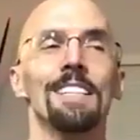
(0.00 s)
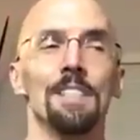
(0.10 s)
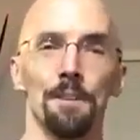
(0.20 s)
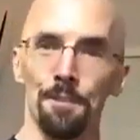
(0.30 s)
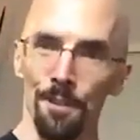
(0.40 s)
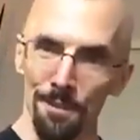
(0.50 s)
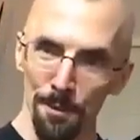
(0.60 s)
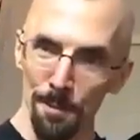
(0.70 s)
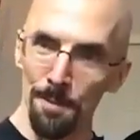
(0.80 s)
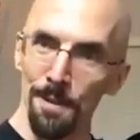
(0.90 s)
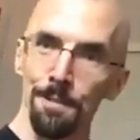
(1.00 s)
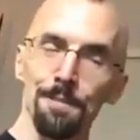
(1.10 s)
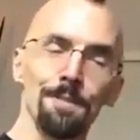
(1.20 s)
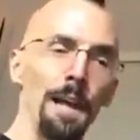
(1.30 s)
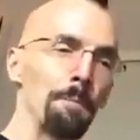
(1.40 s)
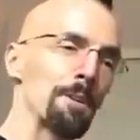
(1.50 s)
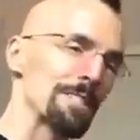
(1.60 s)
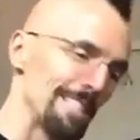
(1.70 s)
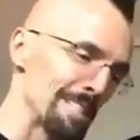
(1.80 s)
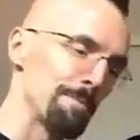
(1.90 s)
if that
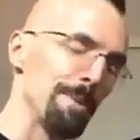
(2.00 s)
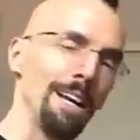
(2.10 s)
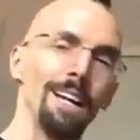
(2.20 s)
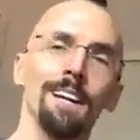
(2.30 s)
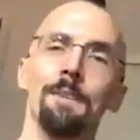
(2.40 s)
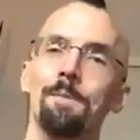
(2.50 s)
person is being